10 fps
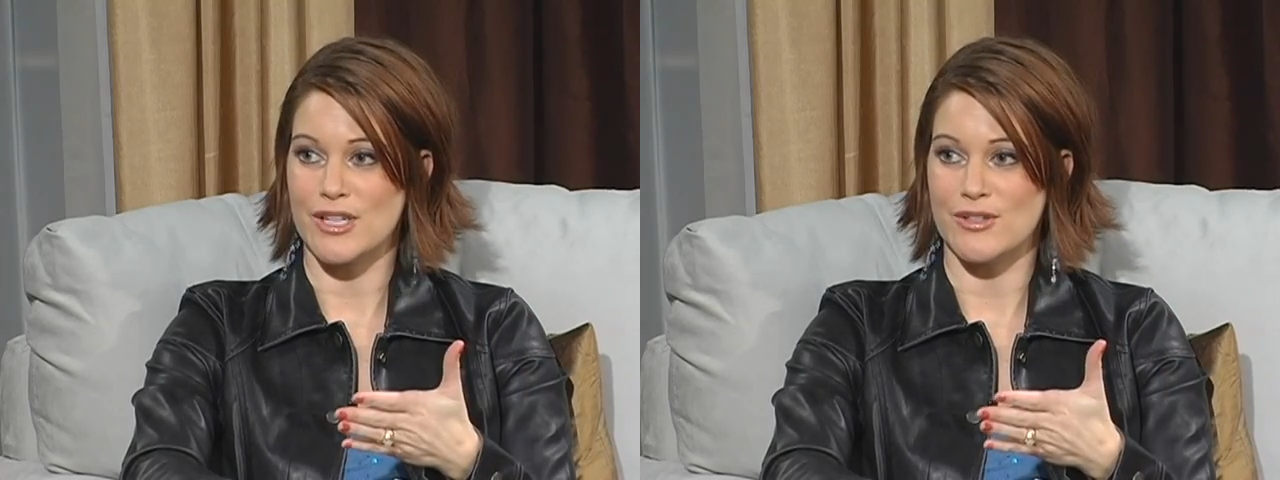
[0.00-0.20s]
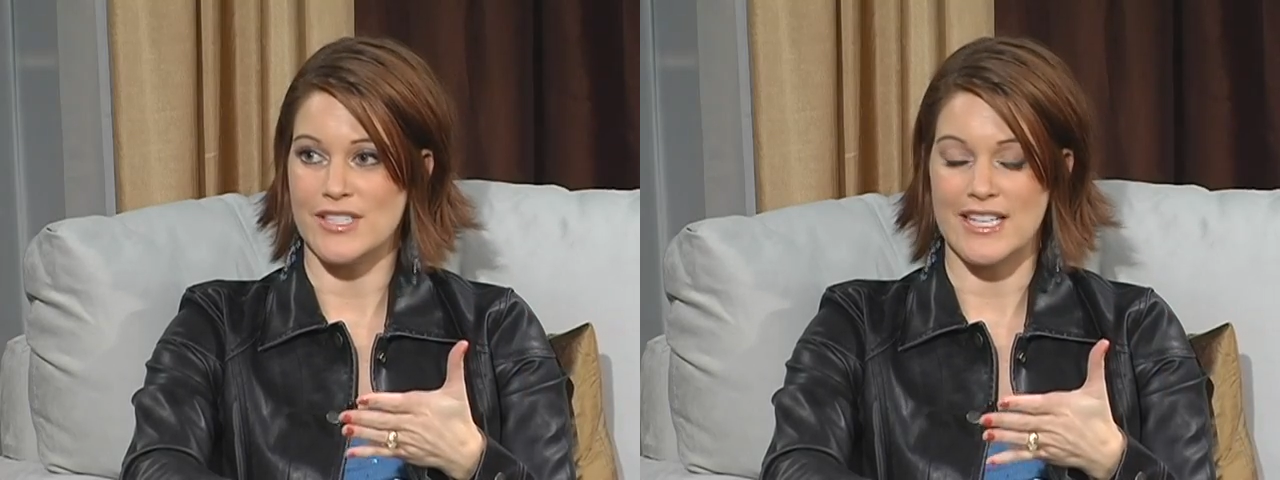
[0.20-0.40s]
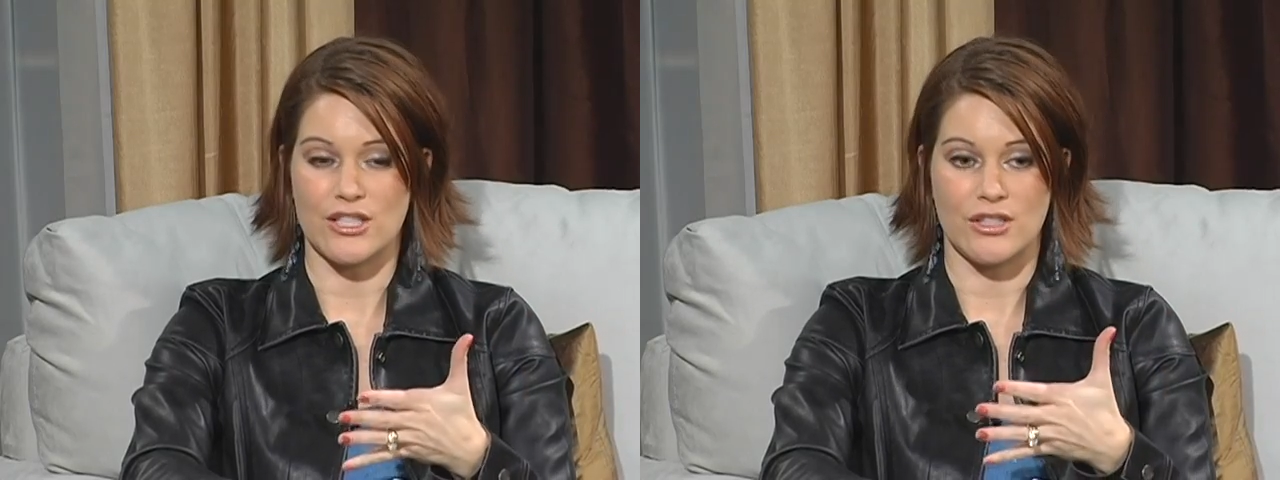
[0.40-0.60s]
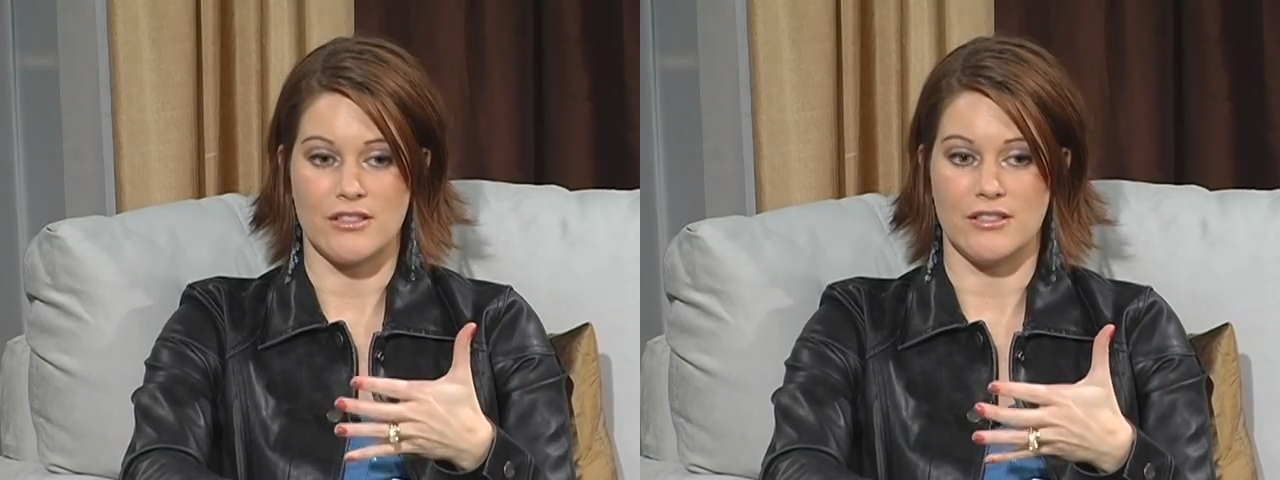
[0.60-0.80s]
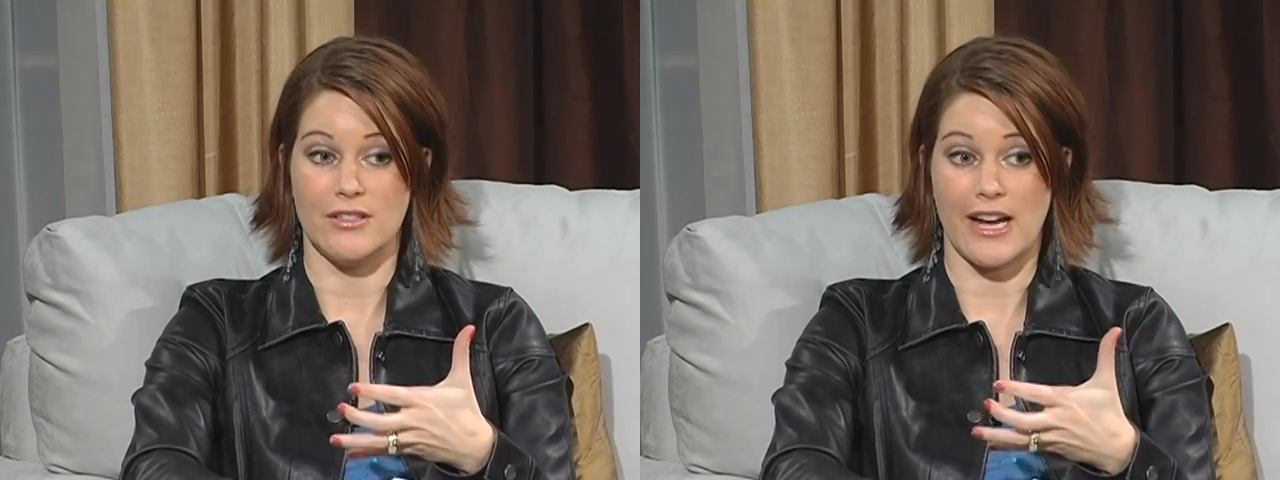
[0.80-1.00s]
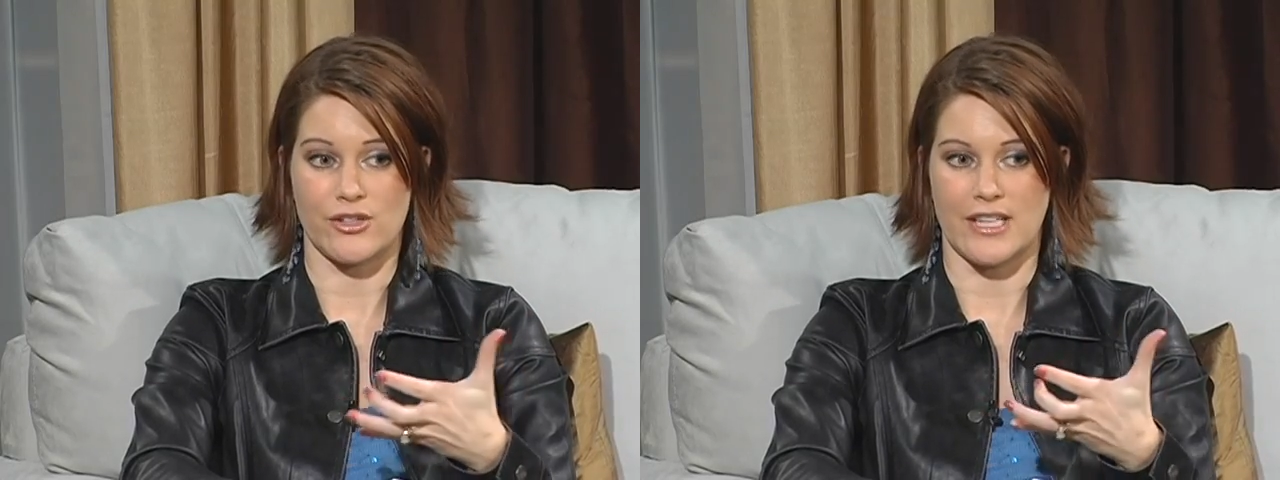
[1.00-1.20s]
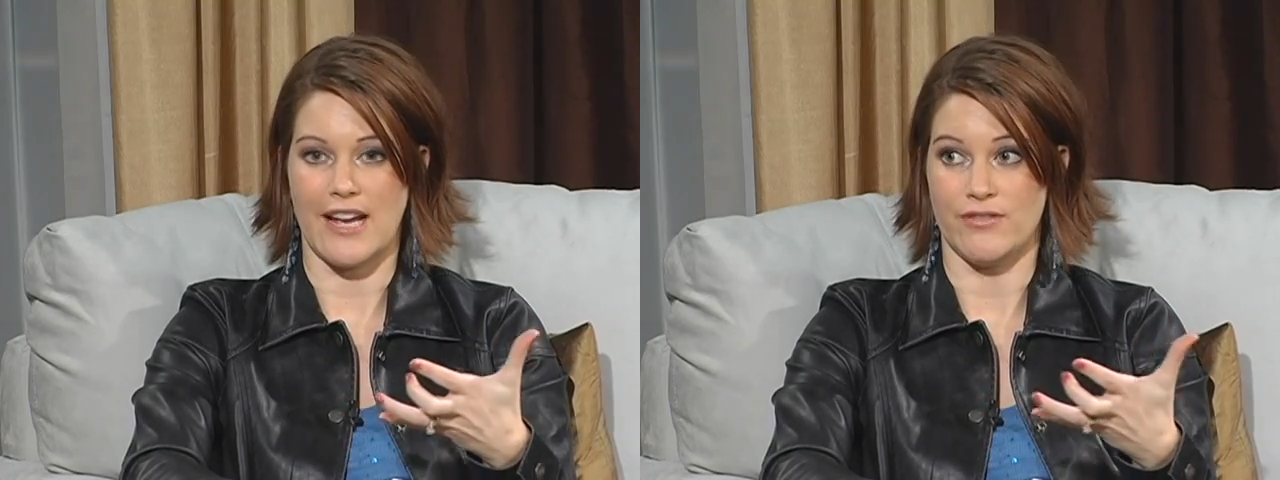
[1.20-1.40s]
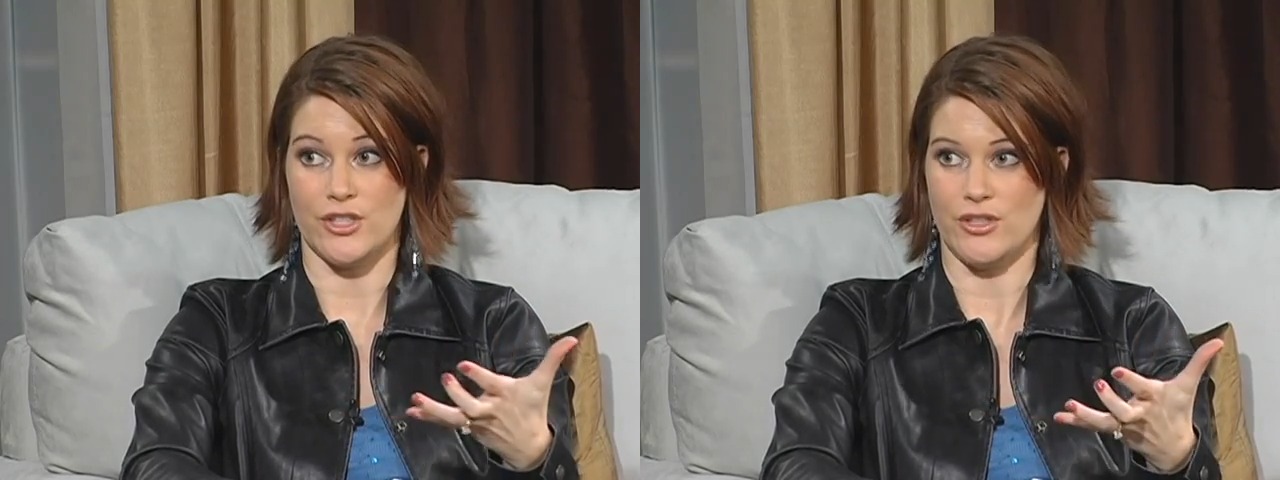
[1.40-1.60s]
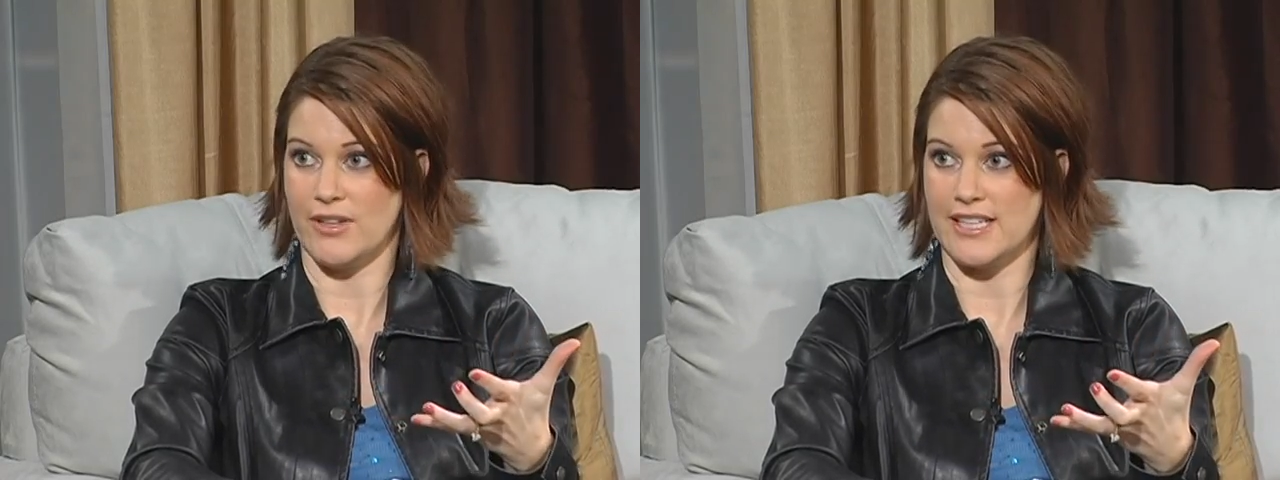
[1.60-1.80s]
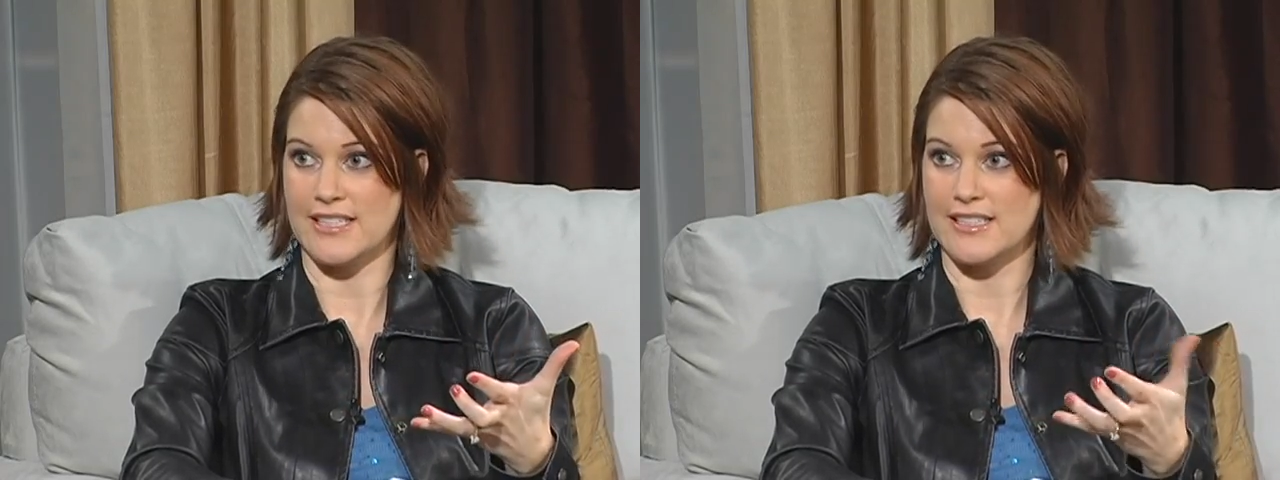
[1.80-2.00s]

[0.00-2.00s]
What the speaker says: you said, you actually have to do it.